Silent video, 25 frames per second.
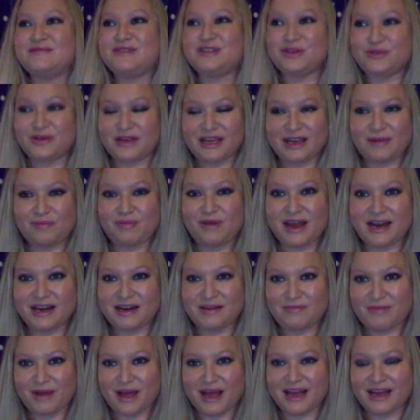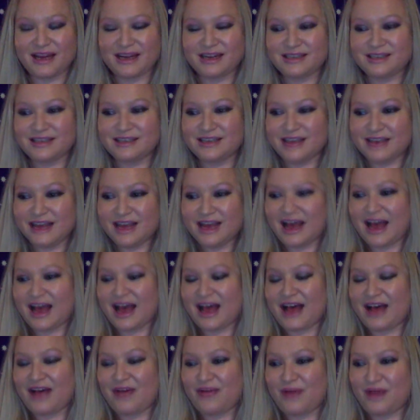So keep that in mind,
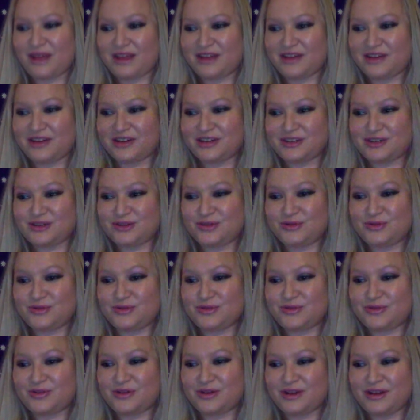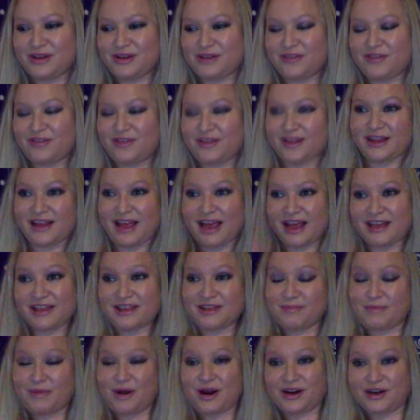whether you feel like
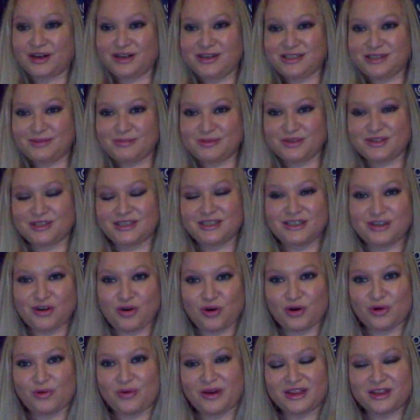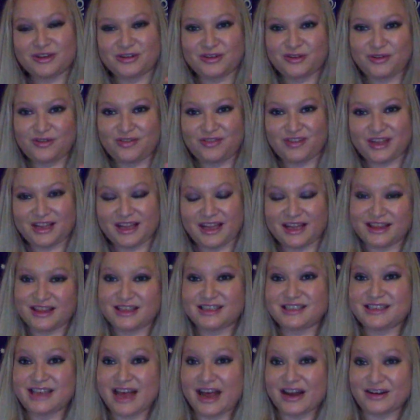the Mars person or whether you feel like the
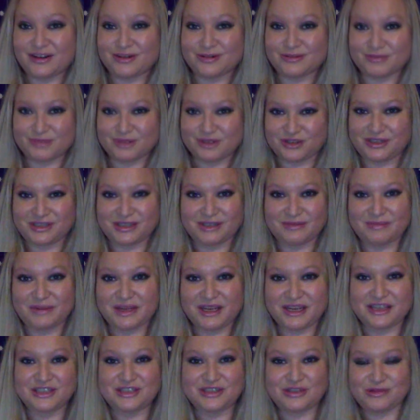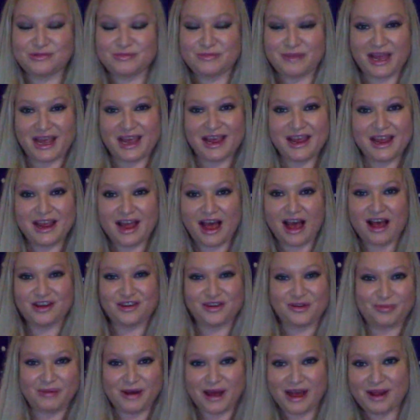Saturn person, because you may
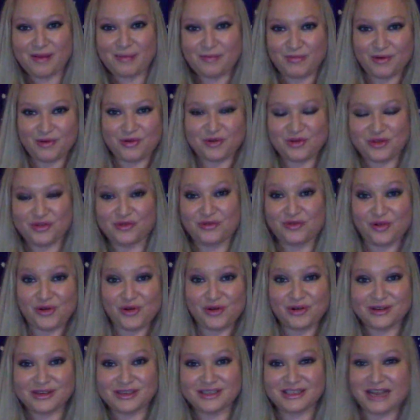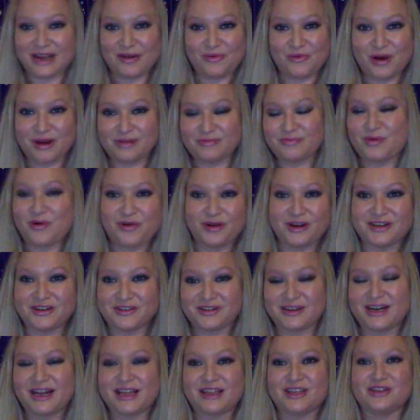occupy both roles at one point or
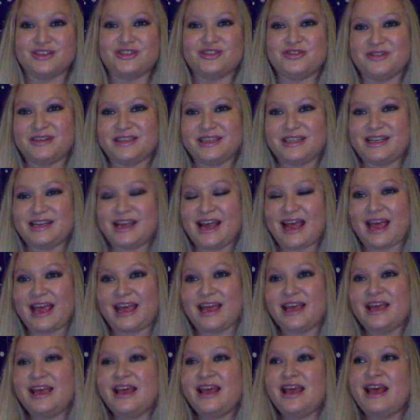another during the day.